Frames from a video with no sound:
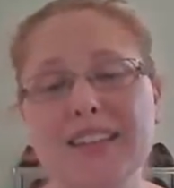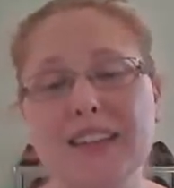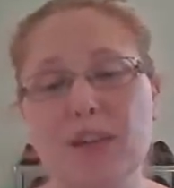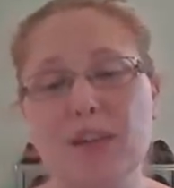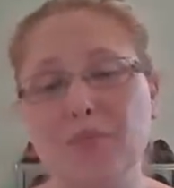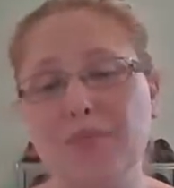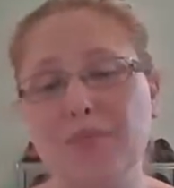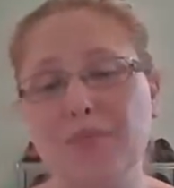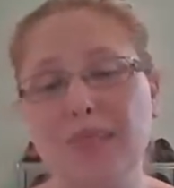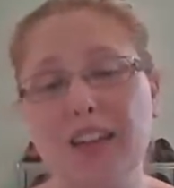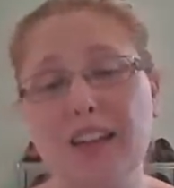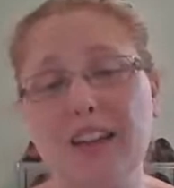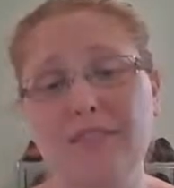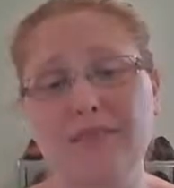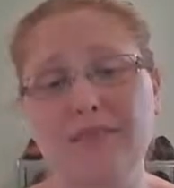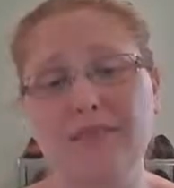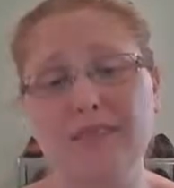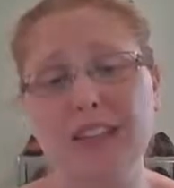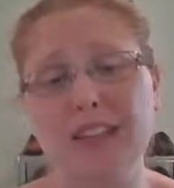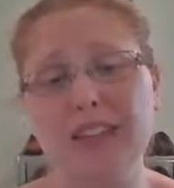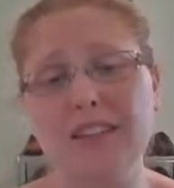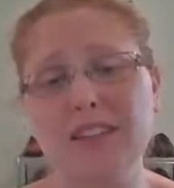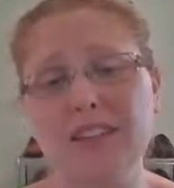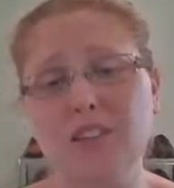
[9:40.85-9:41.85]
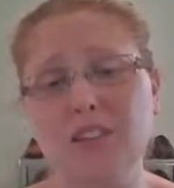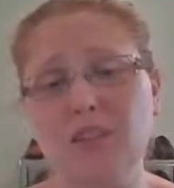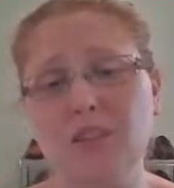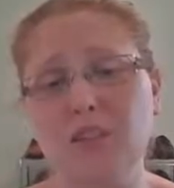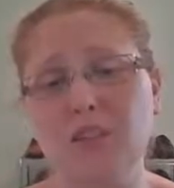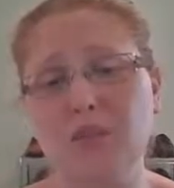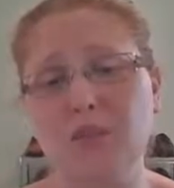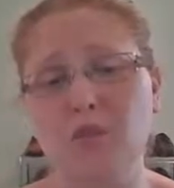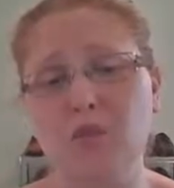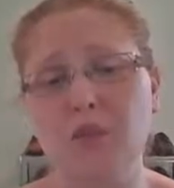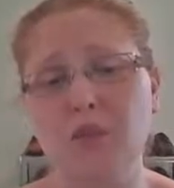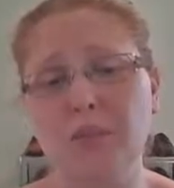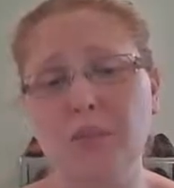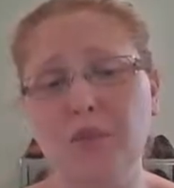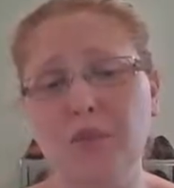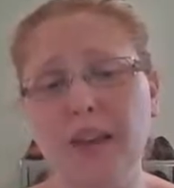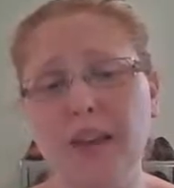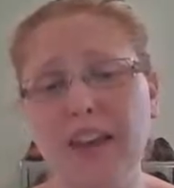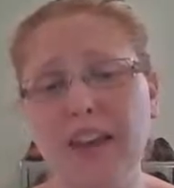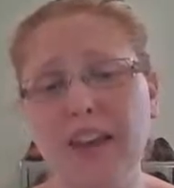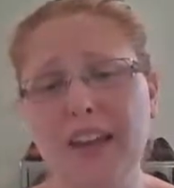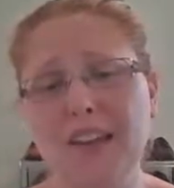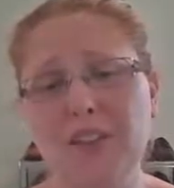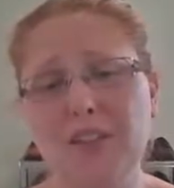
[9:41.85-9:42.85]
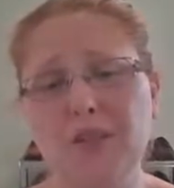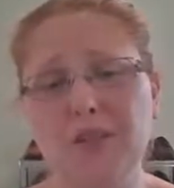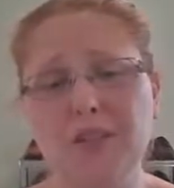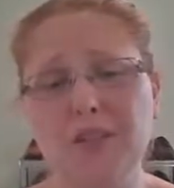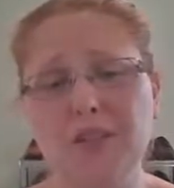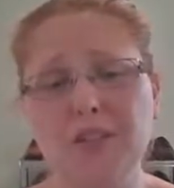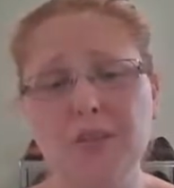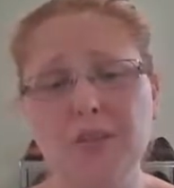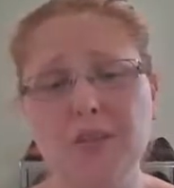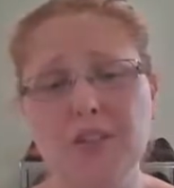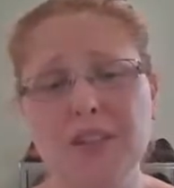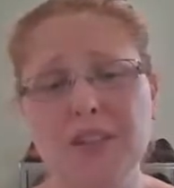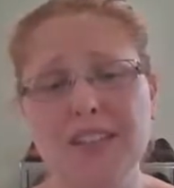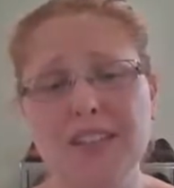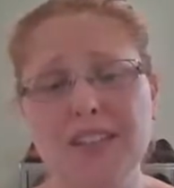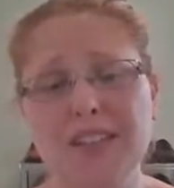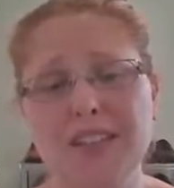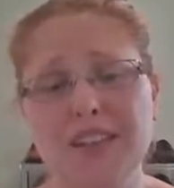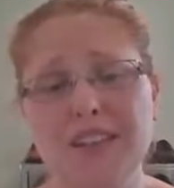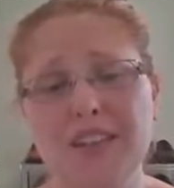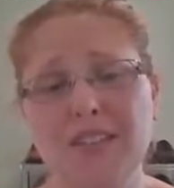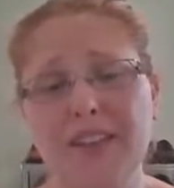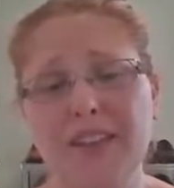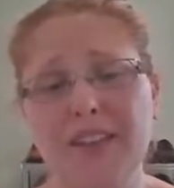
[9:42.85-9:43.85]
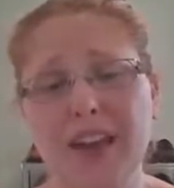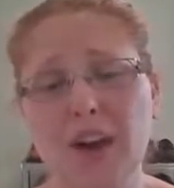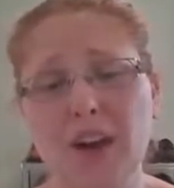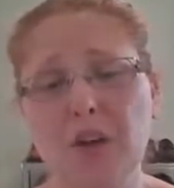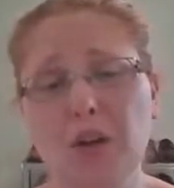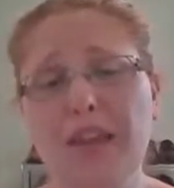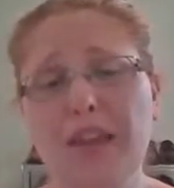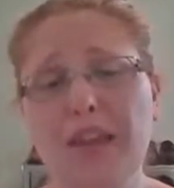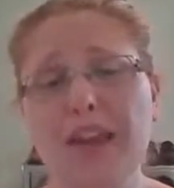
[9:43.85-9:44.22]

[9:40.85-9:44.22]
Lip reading: have pledged to cooperate in order to address the kind of health,